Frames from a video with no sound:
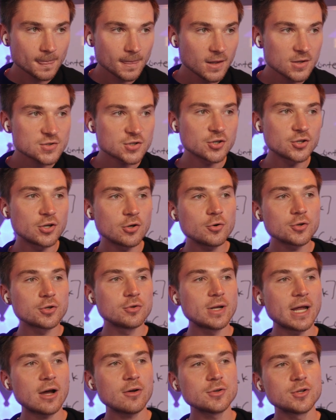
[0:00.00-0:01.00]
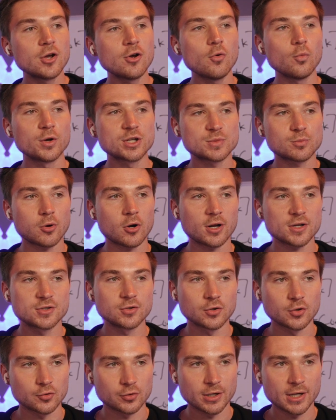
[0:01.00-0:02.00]
So you now know which products you'll
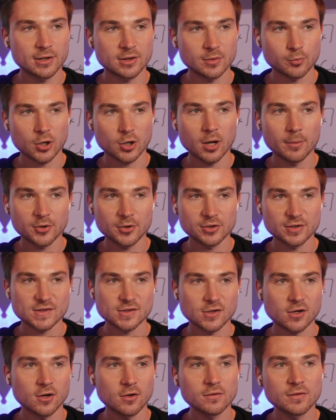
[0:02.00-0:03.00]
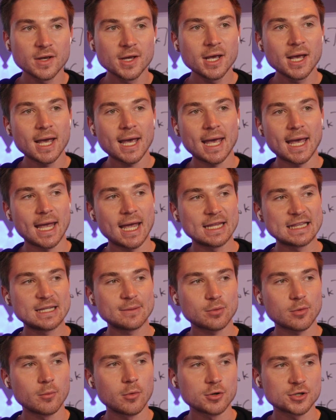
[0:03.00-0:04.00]
create, the problem you're going to solve, and the
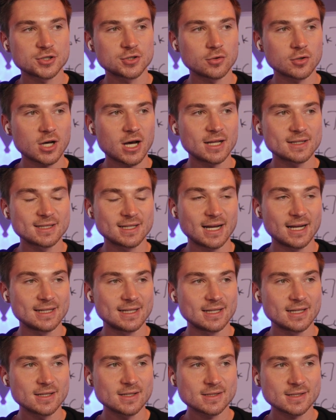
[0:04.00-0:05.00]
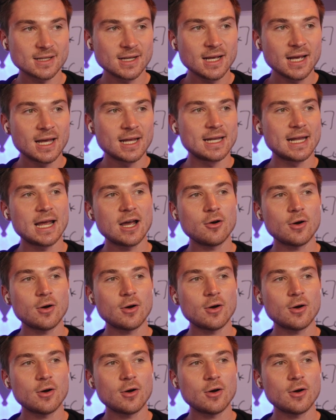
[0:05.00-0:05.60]
promotional content ideas. Now,